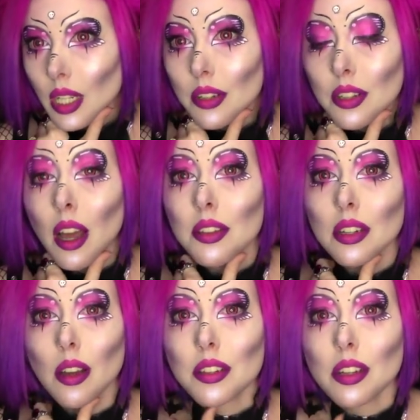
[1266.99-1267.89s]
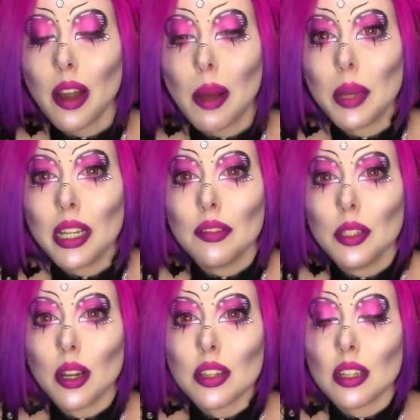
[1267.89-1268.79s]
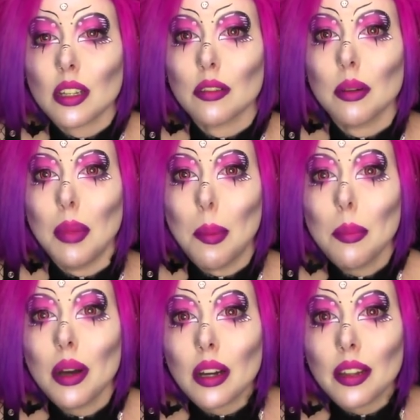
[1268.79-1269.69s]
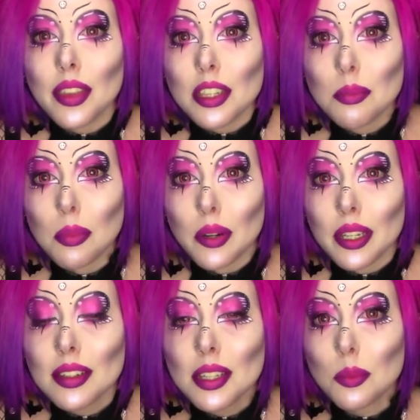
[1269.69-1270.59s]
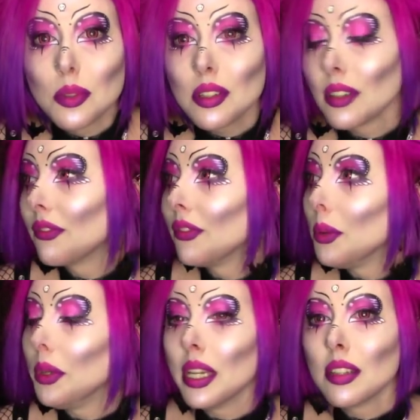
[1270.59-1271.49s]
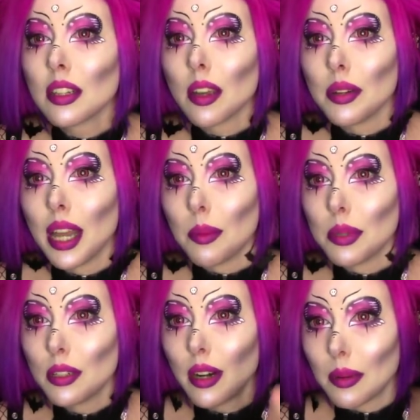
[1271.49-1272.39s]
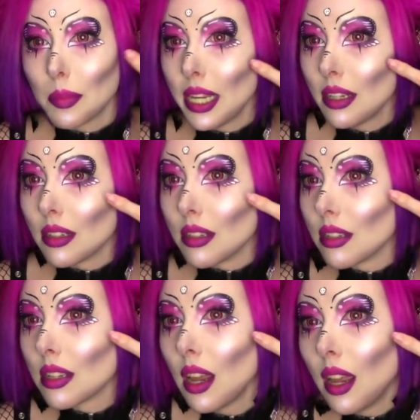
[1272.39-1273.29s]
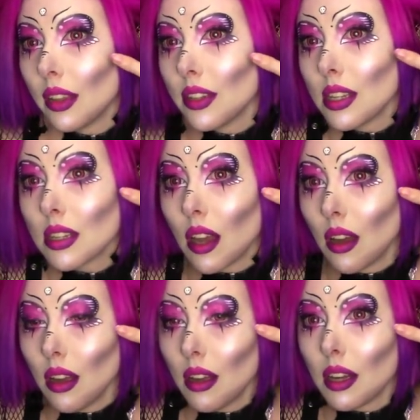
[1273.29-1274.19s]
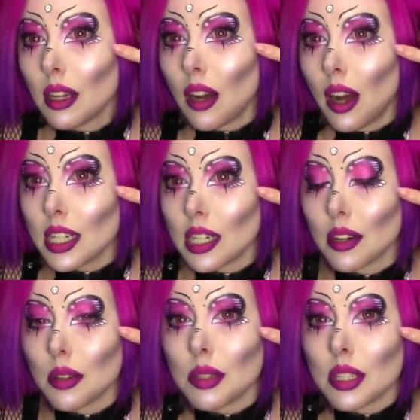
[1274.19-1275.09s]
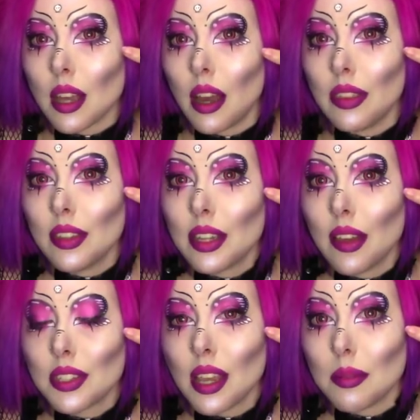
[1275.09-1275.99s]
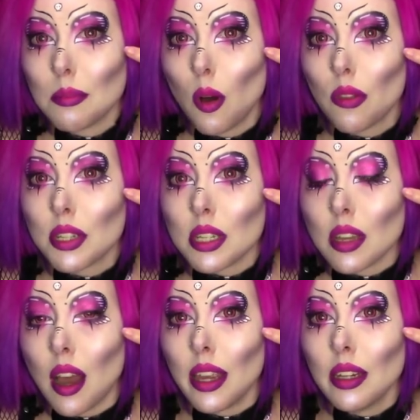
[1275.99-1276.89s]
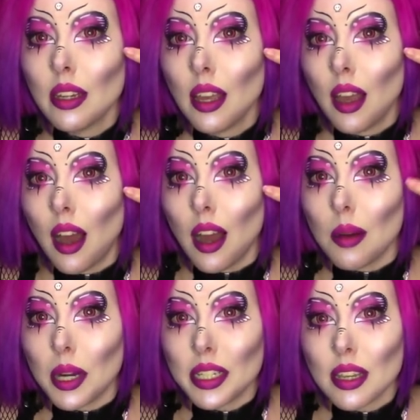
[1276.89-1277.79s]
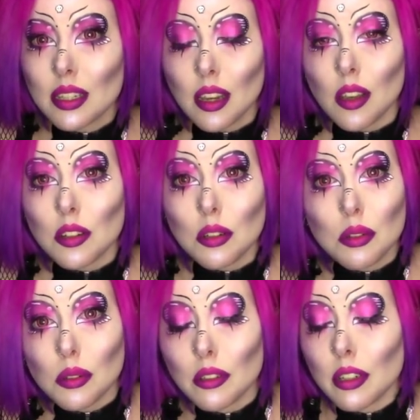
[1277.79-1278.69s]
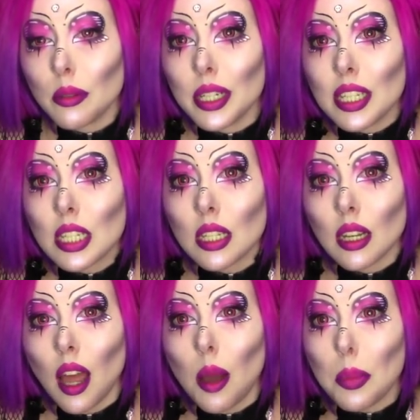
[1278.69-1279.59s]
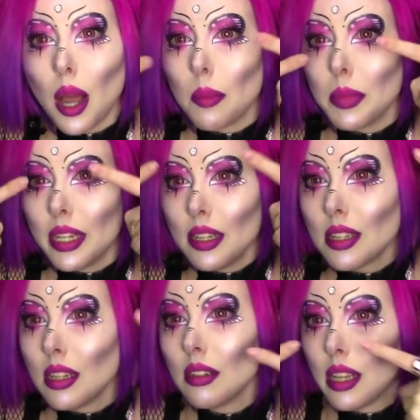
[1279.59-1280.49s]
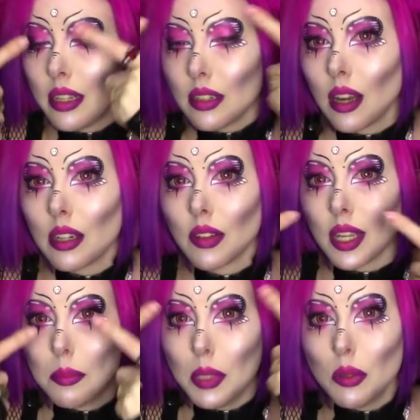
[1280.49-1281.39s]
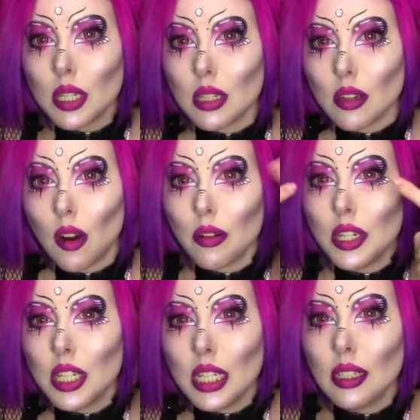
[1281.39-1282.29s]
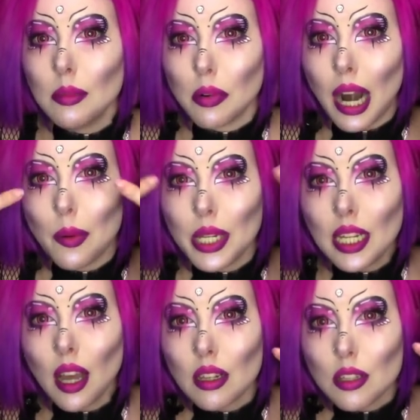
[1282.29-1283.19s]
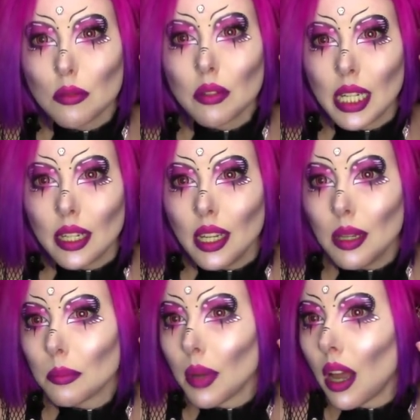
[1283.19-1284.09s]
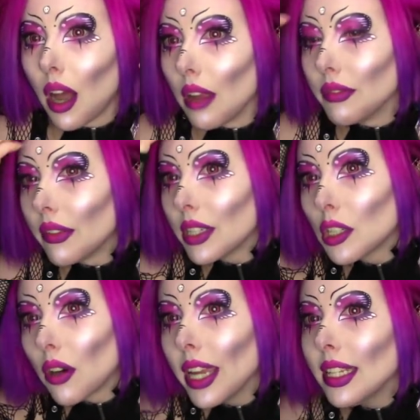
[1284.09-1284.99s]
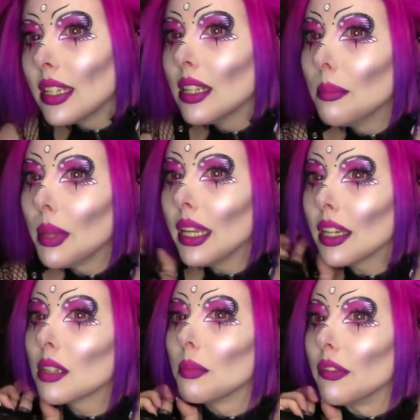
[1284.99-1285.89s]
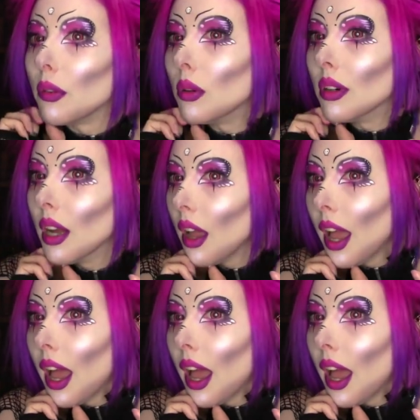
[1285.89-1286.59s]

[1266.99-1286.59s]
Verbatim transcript: I don't know how many of you guys are going to remember at this point, because it was a few years ago now, but Drac Macon's, this is her eyeshadow design, the Death's Head Moth design. I dare say her tutorial is still up. It is in kind of like muted orangey browny colours really, but I've never tried it in pinks before.